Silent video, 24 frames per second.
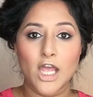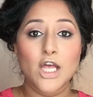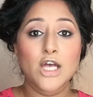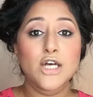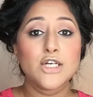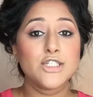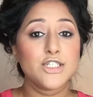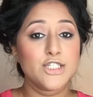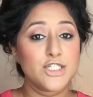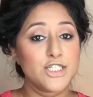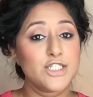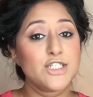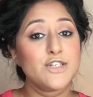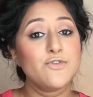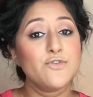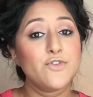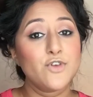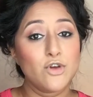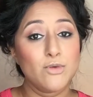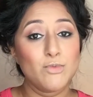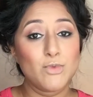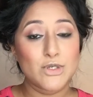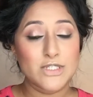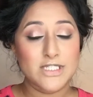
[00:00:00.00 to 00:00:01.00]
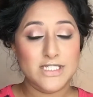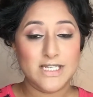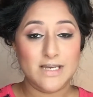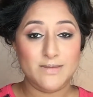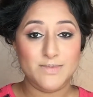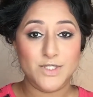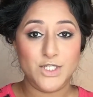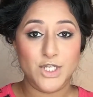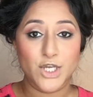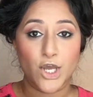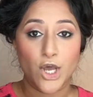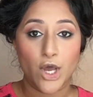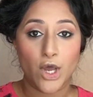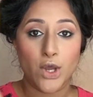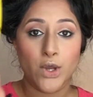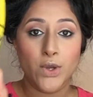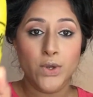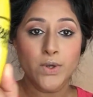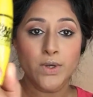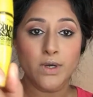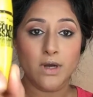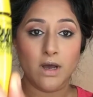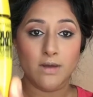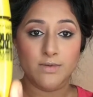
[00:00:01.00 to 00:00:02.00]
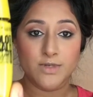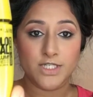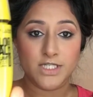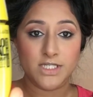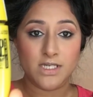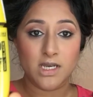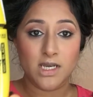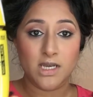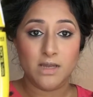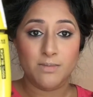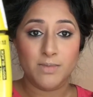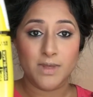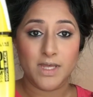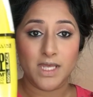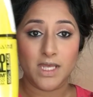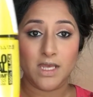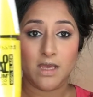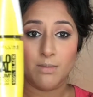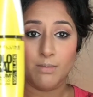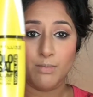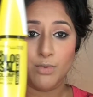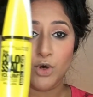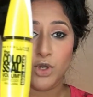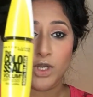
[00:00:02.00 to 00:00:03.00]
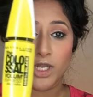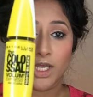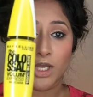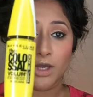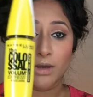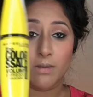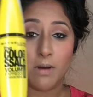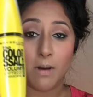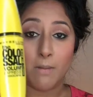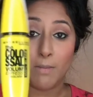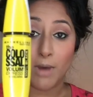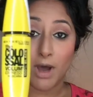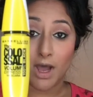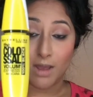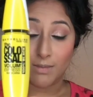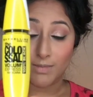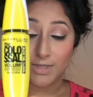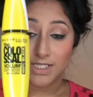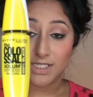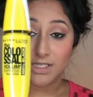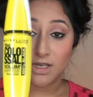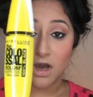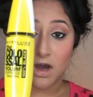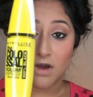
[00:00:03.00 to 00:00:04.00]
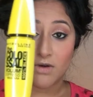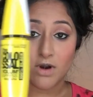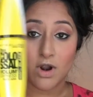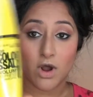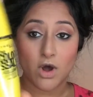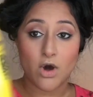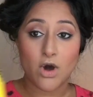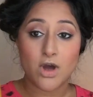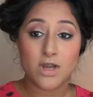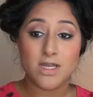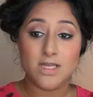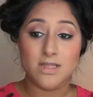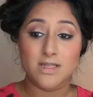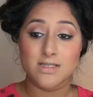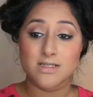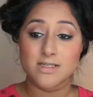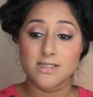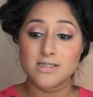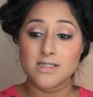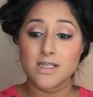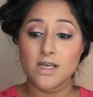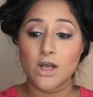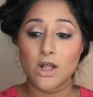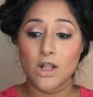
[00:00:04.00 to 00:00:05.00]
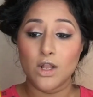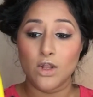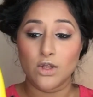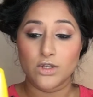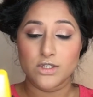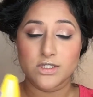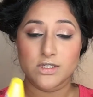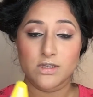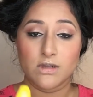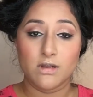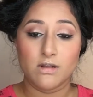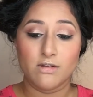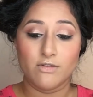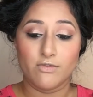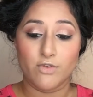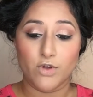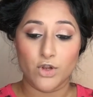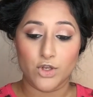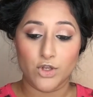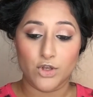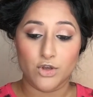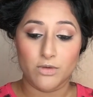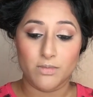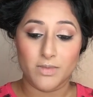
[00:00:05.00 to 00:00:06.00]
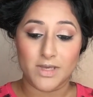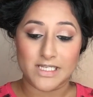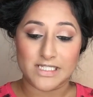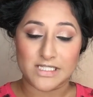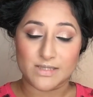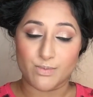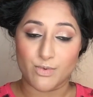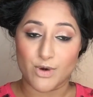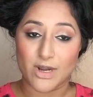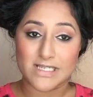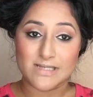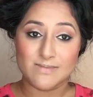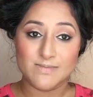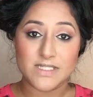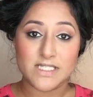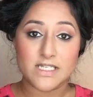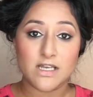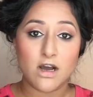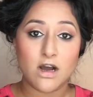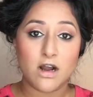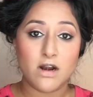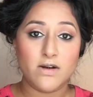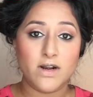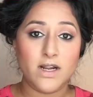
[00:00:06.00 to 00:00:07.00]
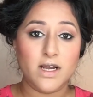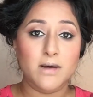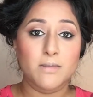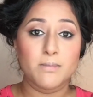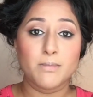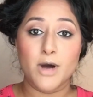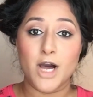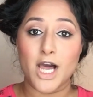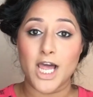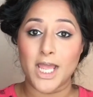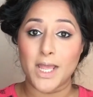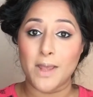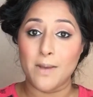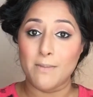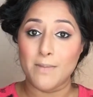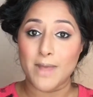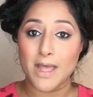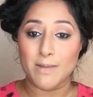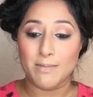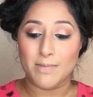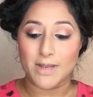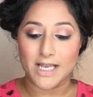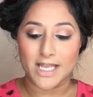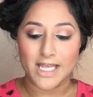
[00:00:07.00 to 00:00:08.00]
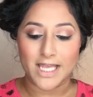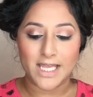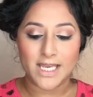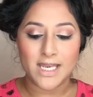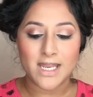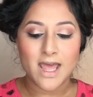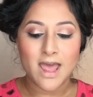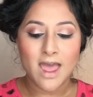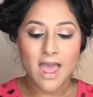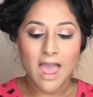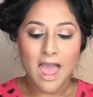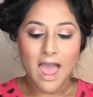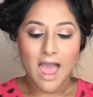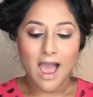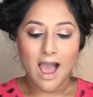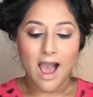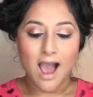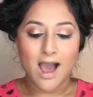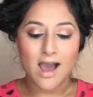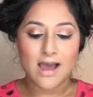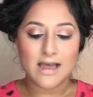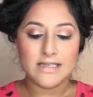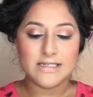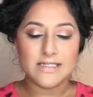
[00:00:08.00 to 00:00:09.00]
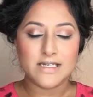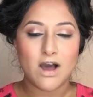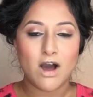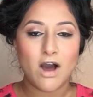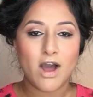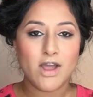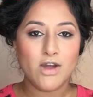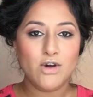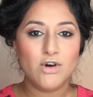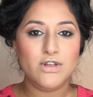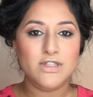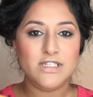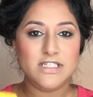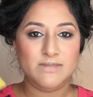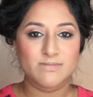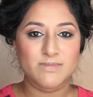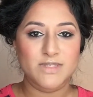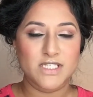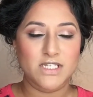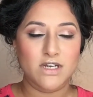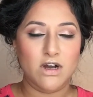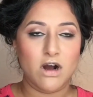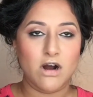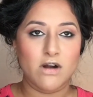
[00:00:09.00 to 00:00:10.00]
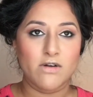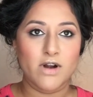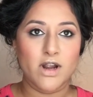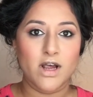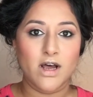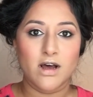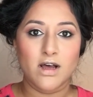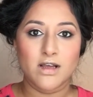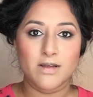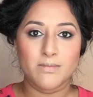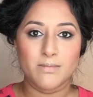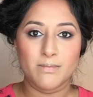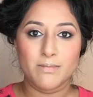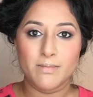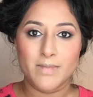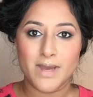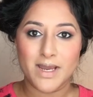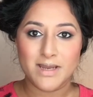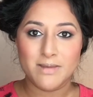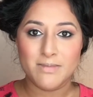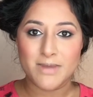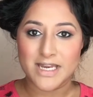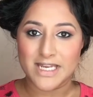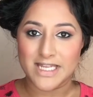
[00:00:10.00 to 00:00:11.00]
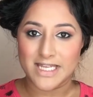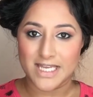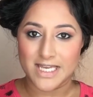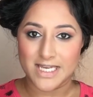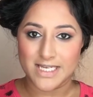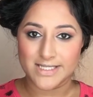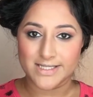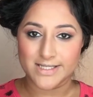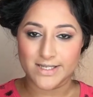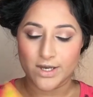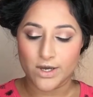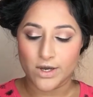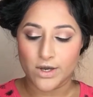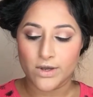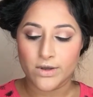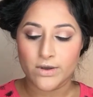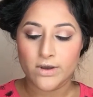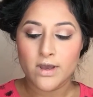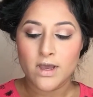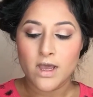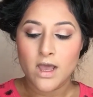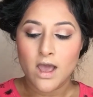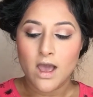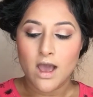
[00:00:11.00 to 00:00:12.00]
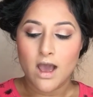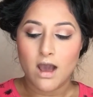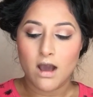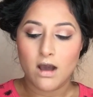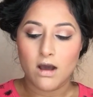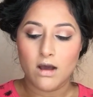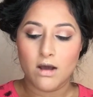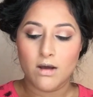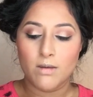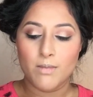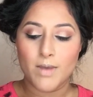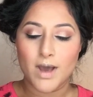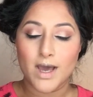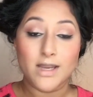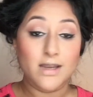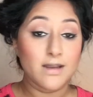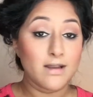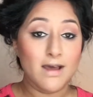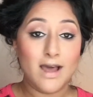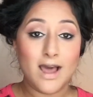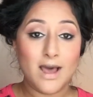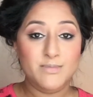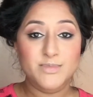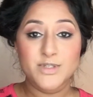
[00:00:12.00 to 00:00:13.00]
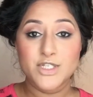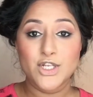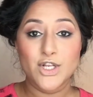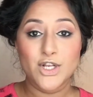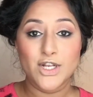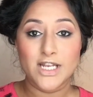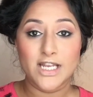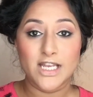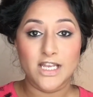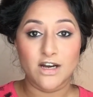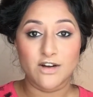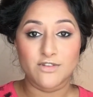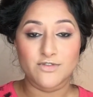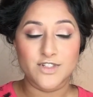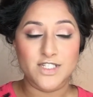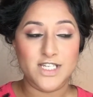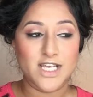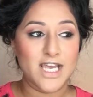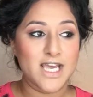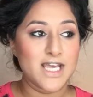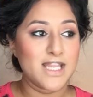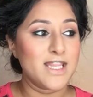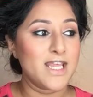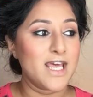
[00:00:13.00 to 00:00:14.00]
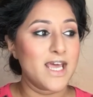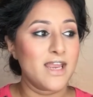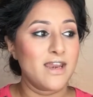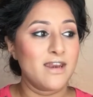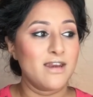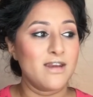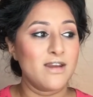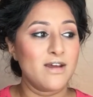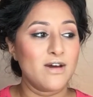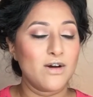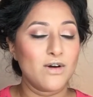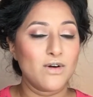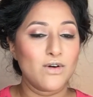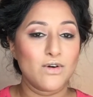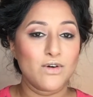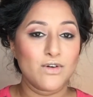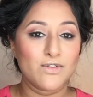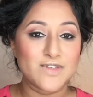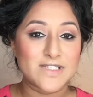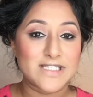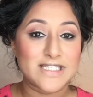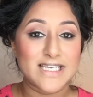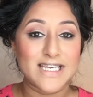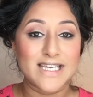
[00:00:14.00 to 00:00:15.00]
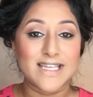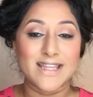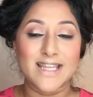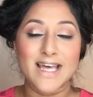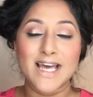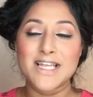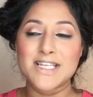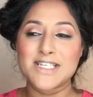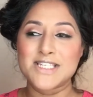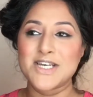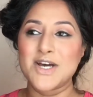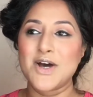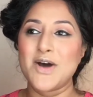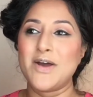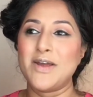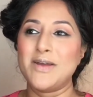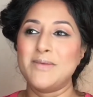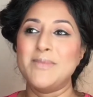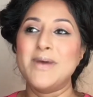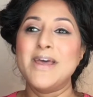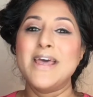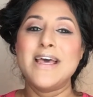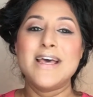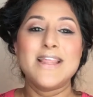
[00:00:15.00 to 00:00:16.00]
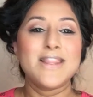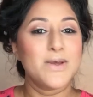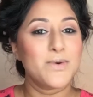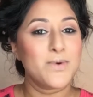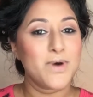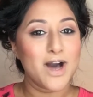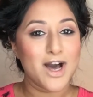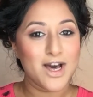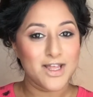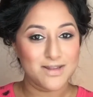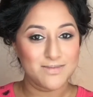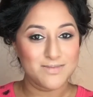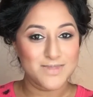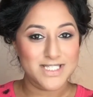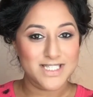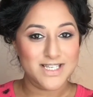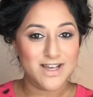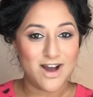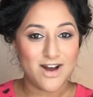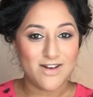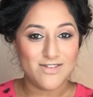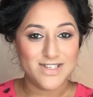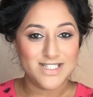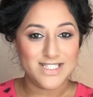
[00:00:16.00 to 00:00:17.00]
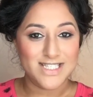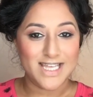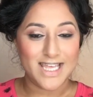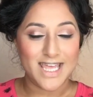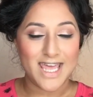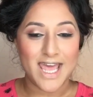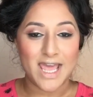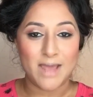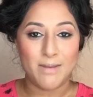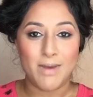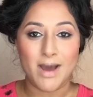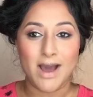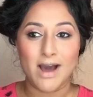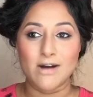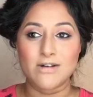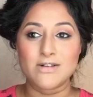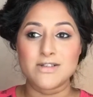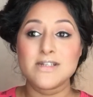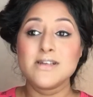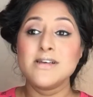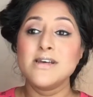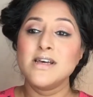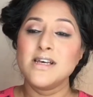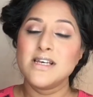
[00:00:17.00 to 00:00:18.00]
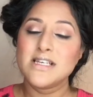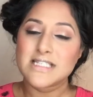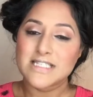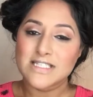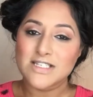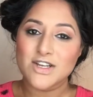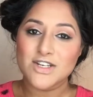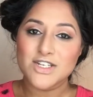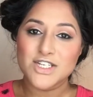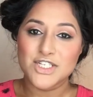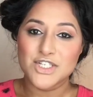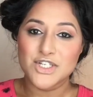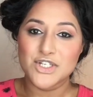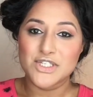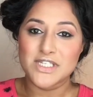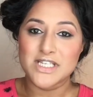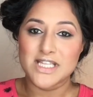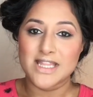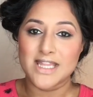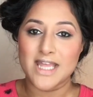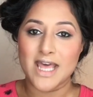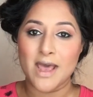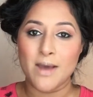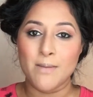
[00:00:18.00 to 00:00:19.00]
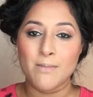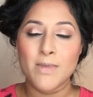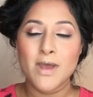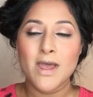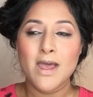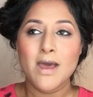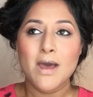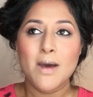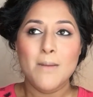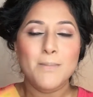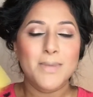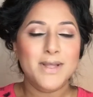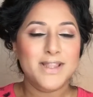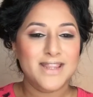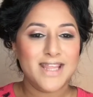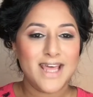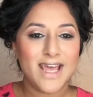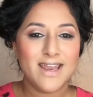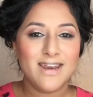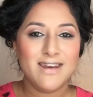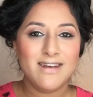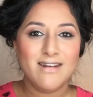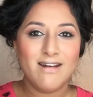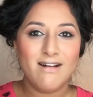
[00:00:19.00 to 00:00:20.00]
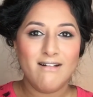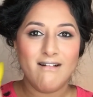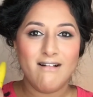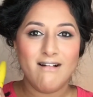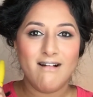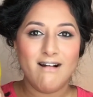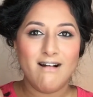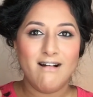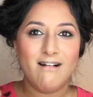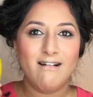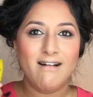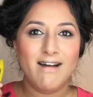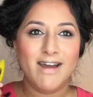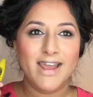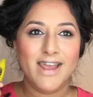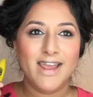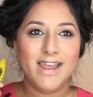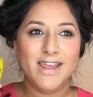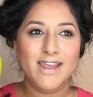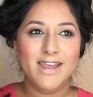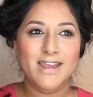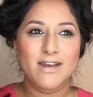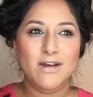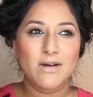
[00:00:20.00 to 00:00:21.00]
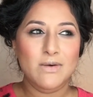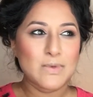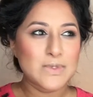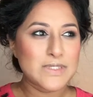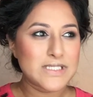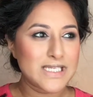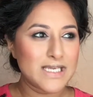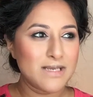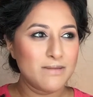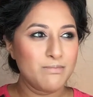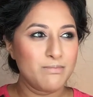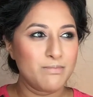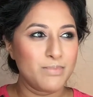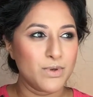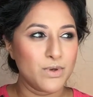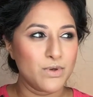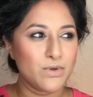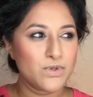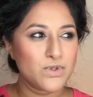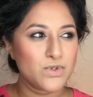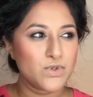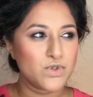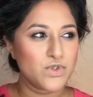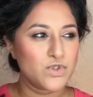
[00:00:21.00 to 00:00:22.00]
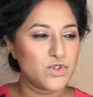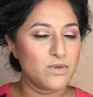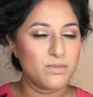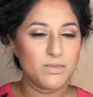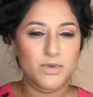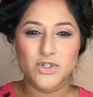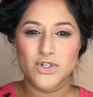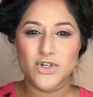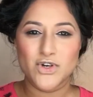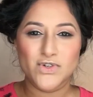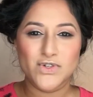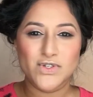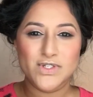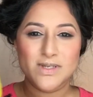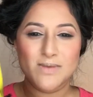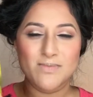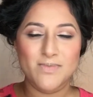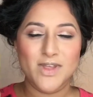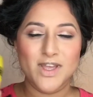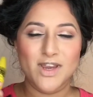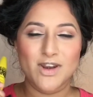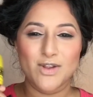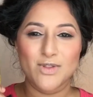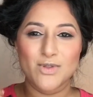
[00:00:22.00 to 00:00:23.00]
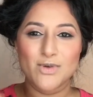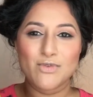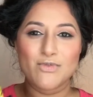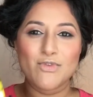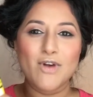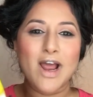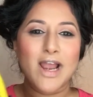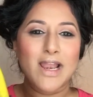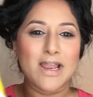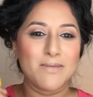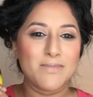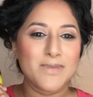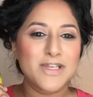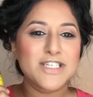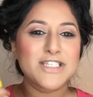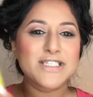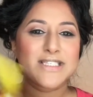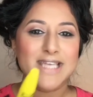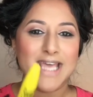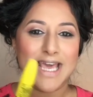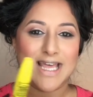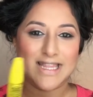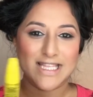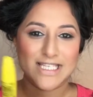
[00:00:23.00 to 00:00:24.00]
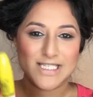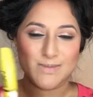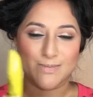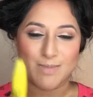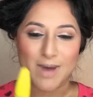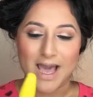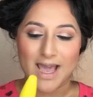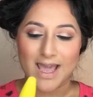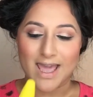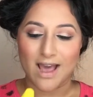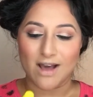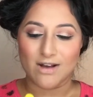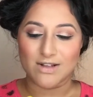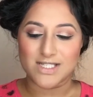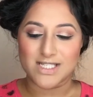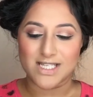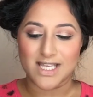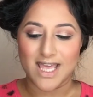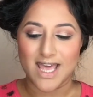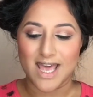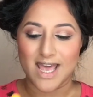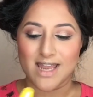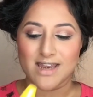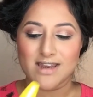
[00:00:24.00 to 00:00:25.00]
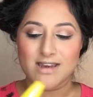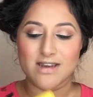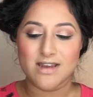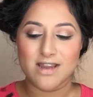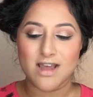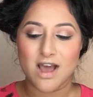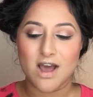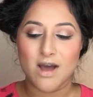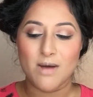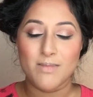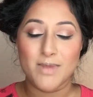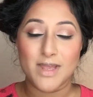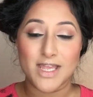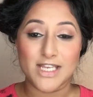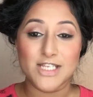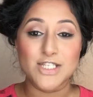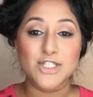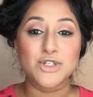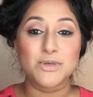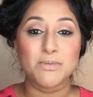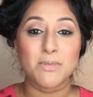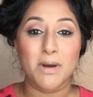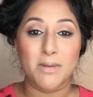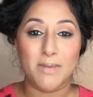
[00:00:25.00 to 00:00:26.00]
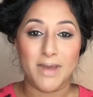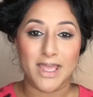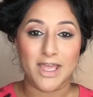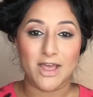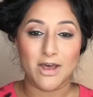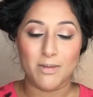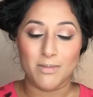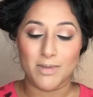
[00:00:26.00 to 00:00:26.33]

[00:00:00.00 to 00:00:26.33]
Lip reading: So just a few more steps to go. I'm just going to be putting my mascara on, and this is the Colossal Volume Express Mascara by Maybelline. And I got this mascara many years ago and absolutely loved it. And then obviously in that time there were other mascaras that came out, started using them, but then I was in Boots or Superdrug or something, and I thought, right, let me just get this back out again into my makeup